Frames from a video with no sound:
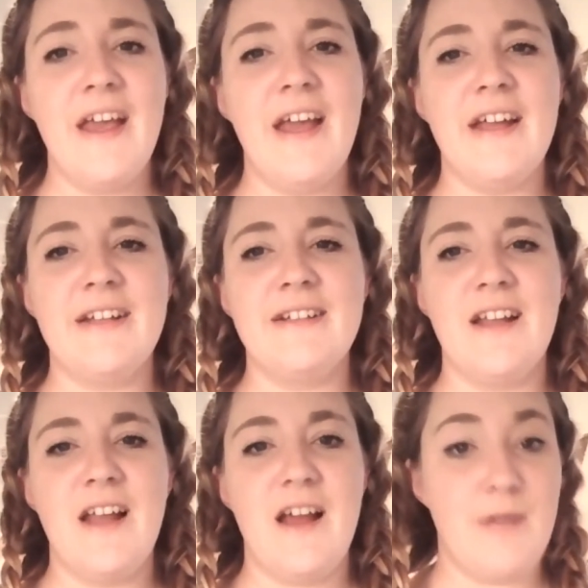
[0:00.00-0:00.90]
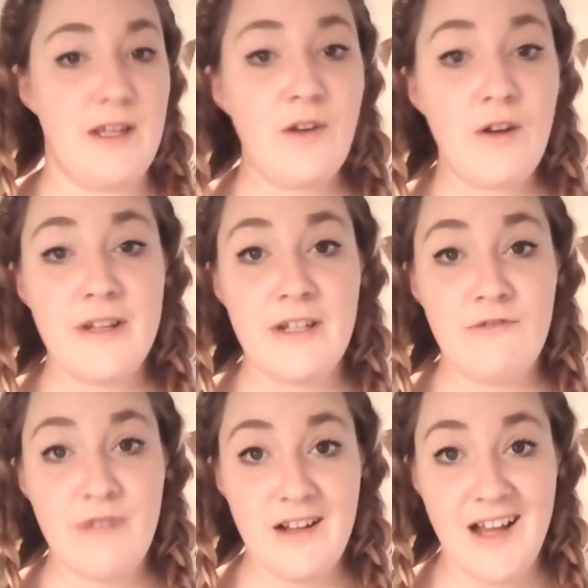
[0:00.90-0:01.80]
And you already
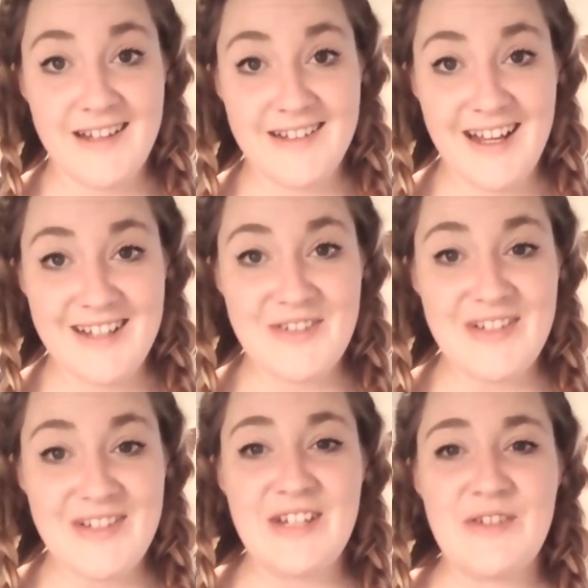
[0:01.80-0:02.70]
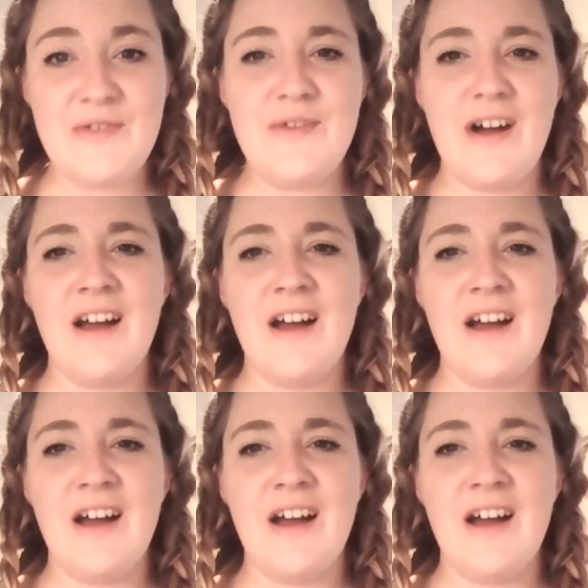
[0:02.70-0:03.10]
realize that you need to